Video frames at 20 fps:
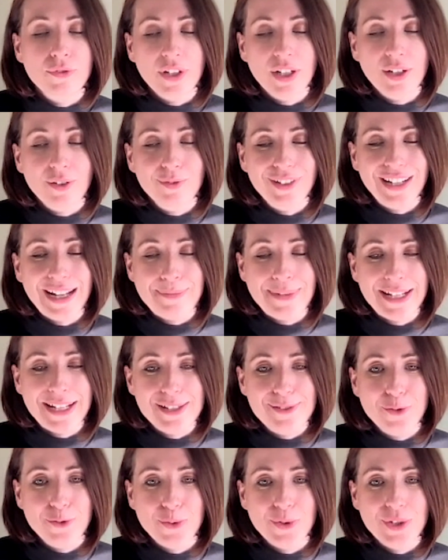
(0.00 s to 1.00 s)
move our
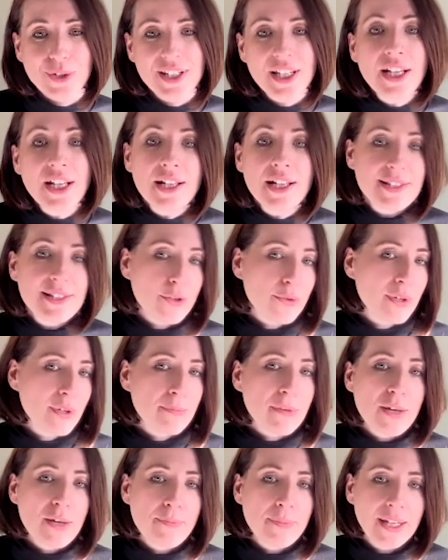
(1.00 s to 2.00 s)
campaigns forward.
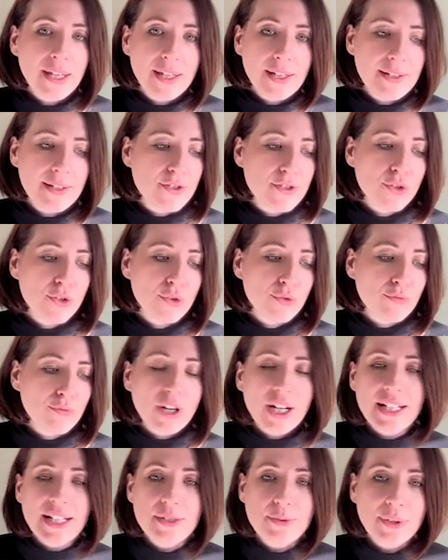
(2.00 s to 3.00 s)
So it might be
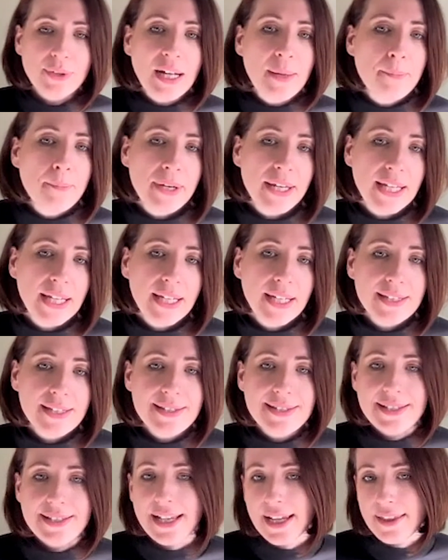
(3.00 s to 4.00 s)
to write to a
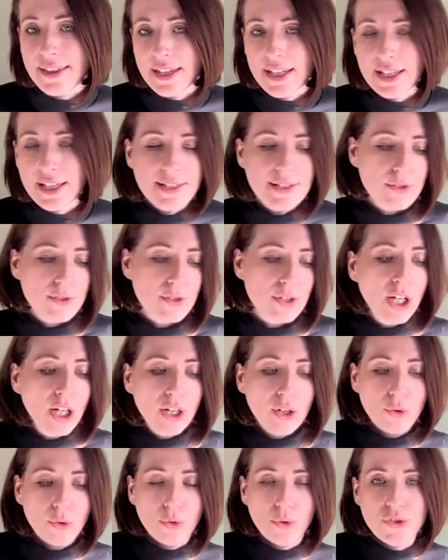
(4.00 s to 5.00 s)
company and say
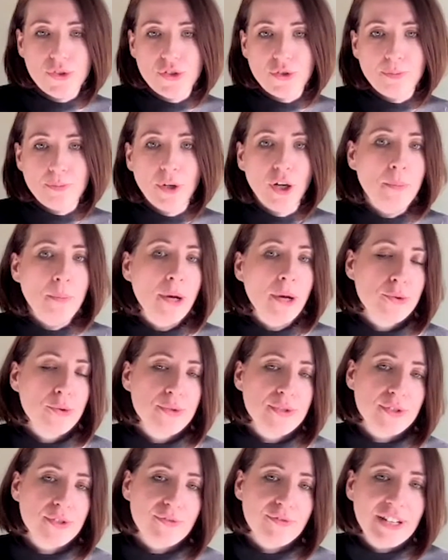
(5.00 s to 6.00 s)
this, or to put a
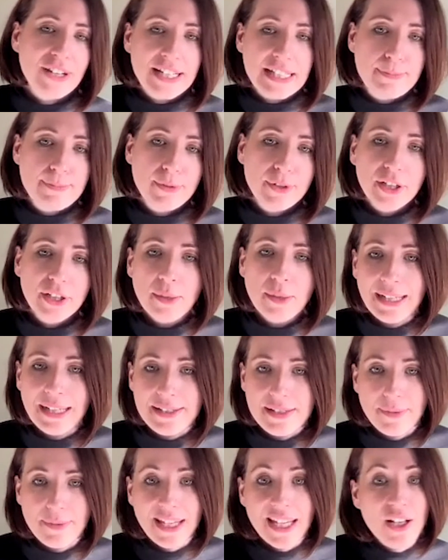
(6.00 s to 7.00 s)
post on
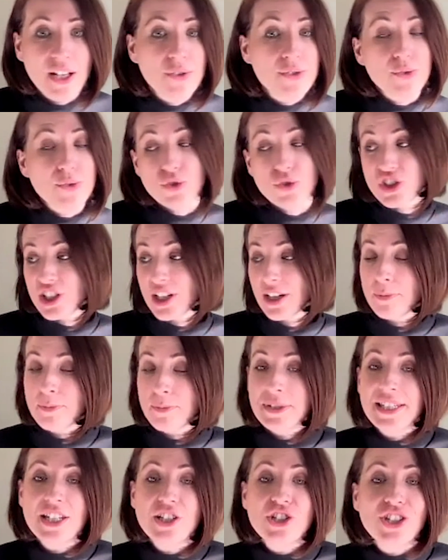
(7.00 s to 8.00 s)
Facebook about something else, or to
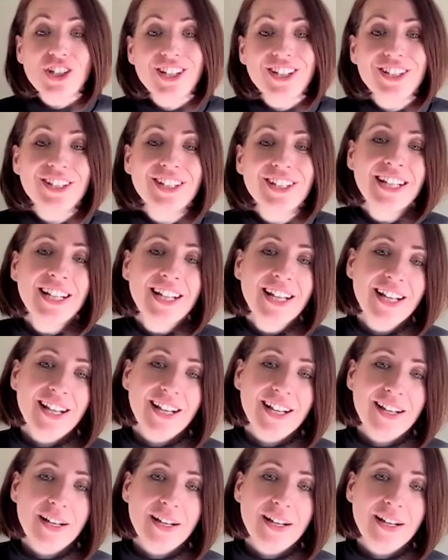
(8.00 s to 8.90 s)
share a petition.